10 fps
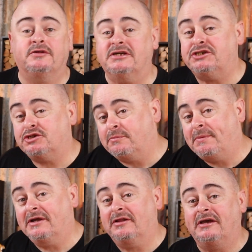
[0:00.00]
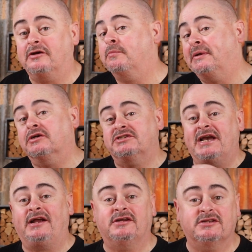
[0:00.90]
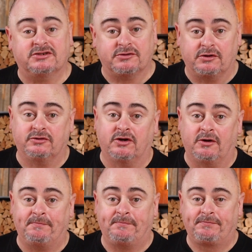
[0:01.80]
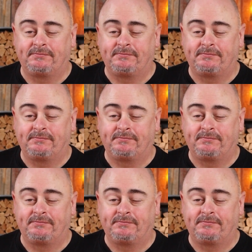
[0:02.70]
these should be illegal because the onions are on top.